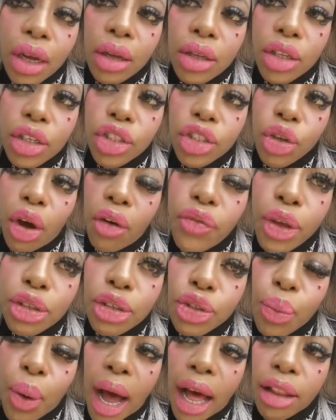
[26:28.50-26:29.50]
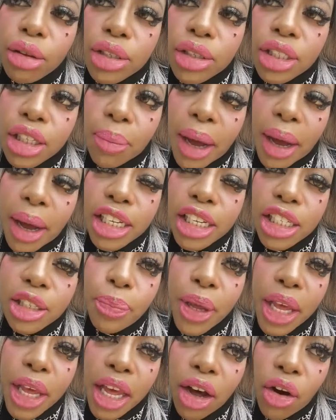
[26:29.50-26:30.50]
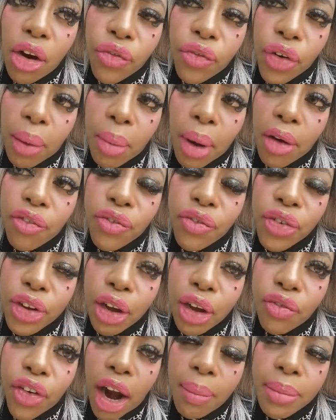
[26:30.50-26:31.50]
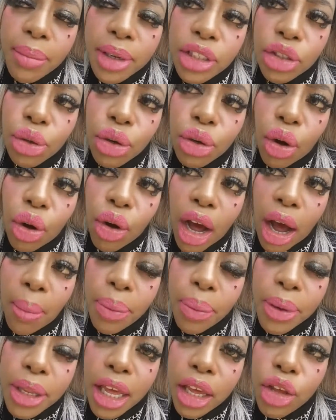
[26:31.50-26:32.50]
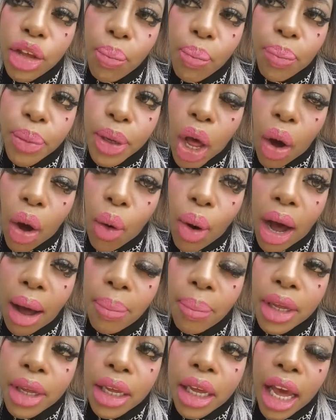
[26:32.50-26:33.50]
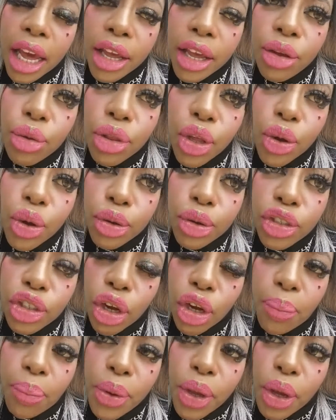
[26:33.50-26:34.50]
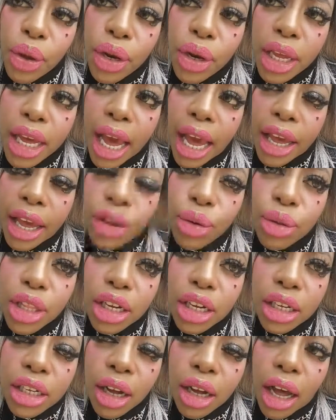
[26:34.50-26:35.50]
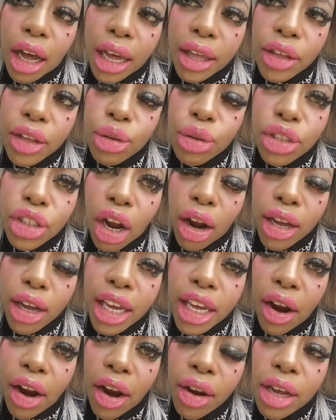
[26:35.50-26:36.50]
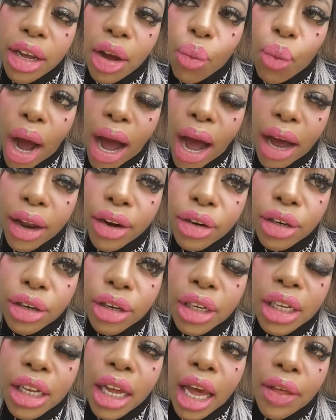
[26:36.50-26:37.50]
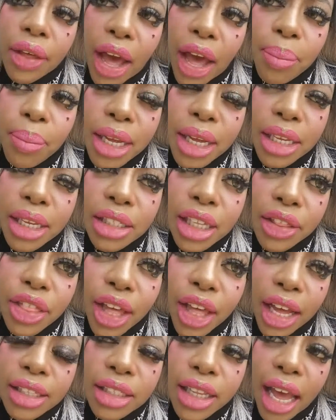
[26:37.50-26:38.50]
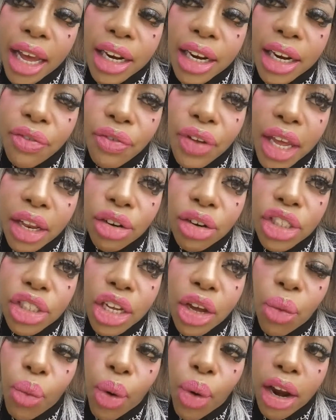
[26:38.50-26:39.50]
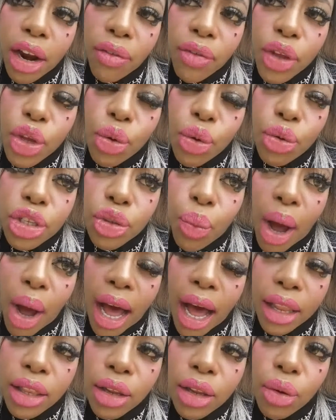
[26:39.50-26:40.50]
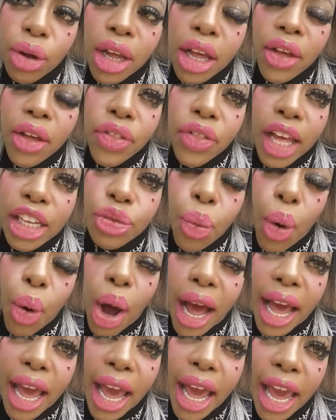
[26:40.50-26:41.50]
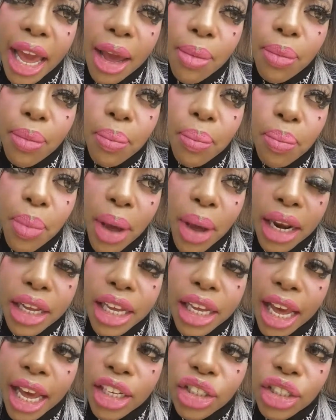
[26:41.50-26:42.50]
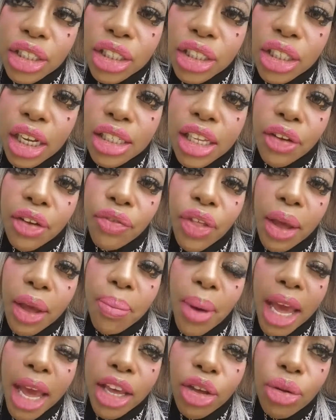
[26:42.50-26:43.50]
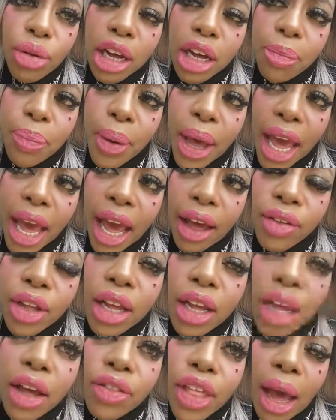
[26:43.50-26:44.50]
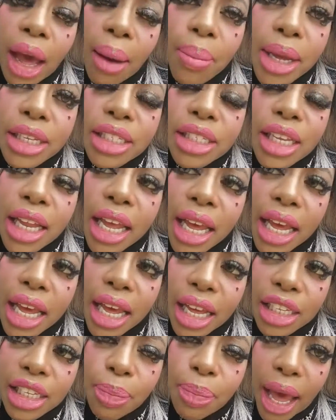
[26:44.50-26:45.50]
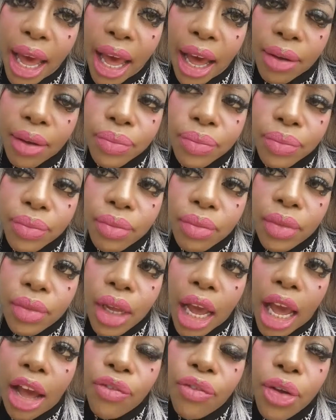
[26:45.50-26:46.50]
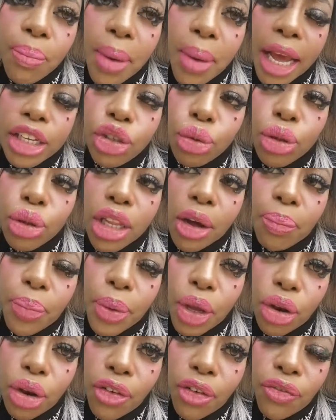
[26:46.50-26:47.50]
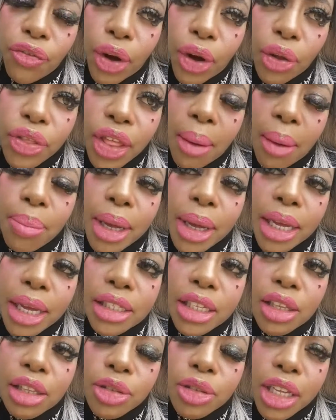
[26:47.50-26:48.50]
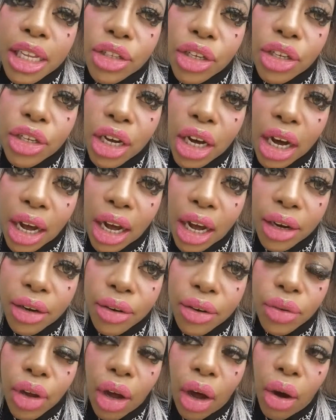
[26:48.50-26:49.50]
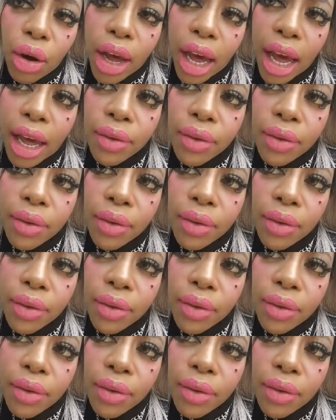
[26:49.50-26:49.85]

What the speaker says: So if you swallow somebody's pill from a pharmaceutical company and you blow up and you lose your beauty and you start carrying water, that means that's negative energy in whatever you swallow. That's why I hate medications, because if they make you look bad, that means it is bad. If it makes you look beautiful, that means it's good. Okay.